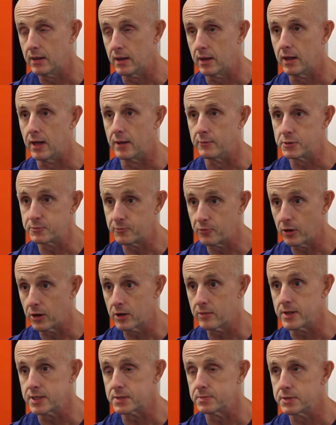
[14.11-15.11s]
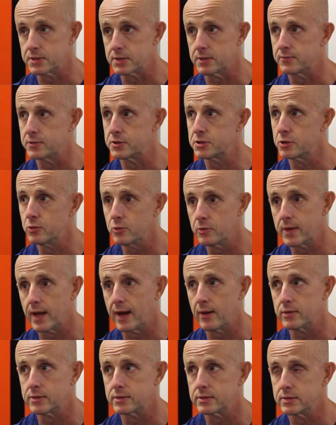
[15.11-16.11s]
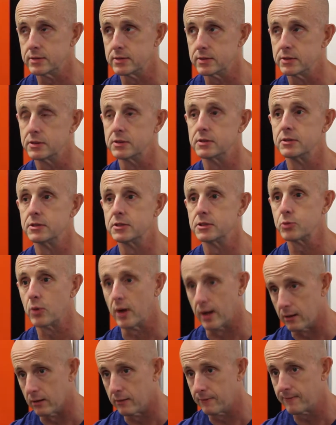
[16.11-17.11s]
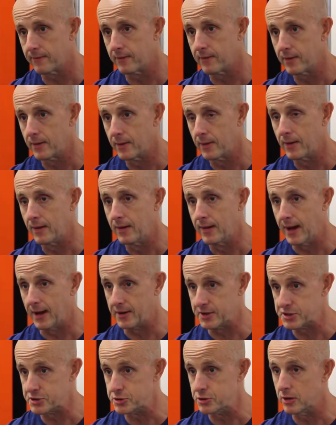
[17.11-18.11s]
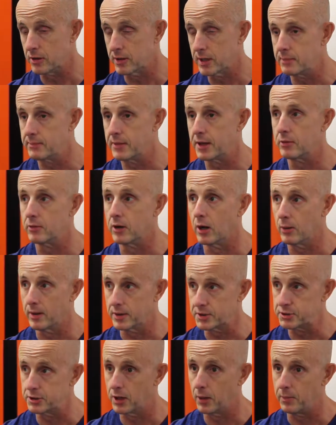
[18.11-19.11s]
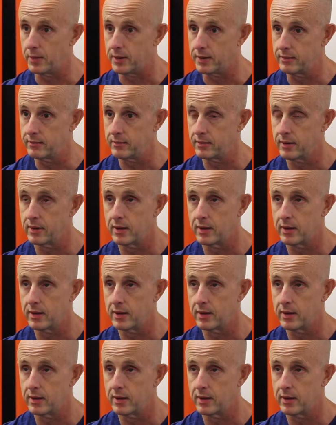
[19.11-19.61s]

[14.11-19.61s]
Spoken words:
Just before Christmas of 2012, I had a stroke in Meadowhall while shopping,